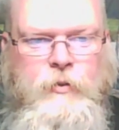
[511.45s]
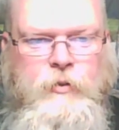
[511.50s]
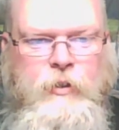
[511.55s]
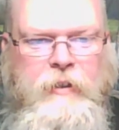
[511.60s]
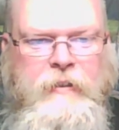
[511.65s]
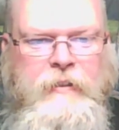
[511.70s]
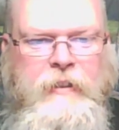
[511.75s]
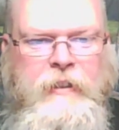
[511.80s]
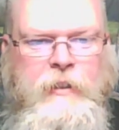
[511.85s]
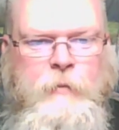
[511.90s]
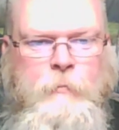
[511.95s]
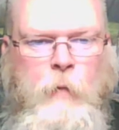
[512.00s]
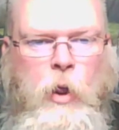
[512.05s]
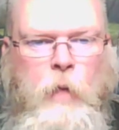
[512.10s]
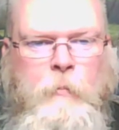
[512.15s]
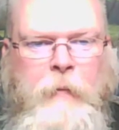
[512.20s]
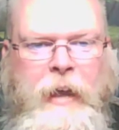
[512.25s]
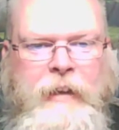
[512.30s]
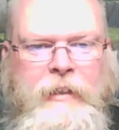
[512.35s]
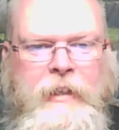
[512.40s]
just as
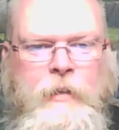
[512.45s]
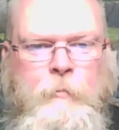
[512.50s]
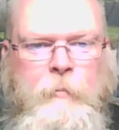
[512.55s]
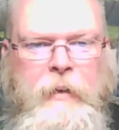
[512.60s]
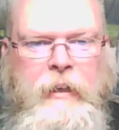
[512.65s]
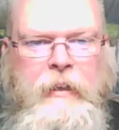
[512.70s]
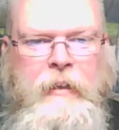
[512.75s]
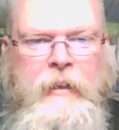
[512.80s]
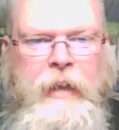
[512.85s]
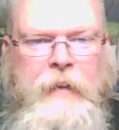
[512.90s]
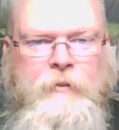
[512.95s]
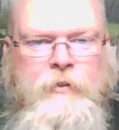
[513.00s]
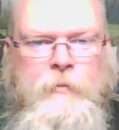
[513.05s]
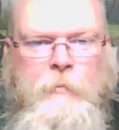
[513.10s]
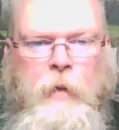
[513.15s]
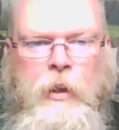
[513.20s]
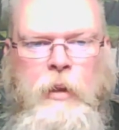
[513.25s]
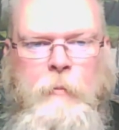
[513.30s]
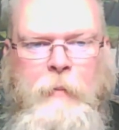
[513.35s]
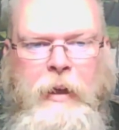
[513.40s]
small-minded men have
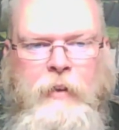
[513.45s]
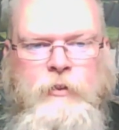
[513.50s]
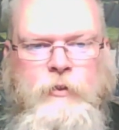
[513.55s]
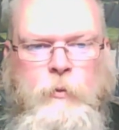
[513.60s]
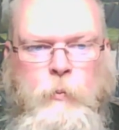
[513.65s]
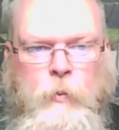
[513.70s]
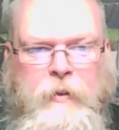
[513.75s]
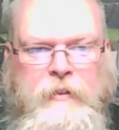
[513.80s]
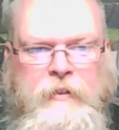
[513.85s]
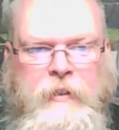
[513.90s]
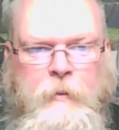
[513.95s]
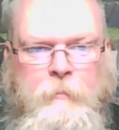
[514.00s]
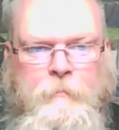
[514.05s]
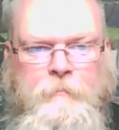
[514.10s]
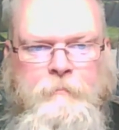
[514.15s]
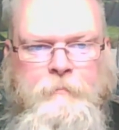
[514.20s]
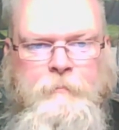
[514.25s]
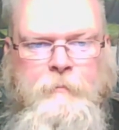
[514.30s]
small amounts of wisdom.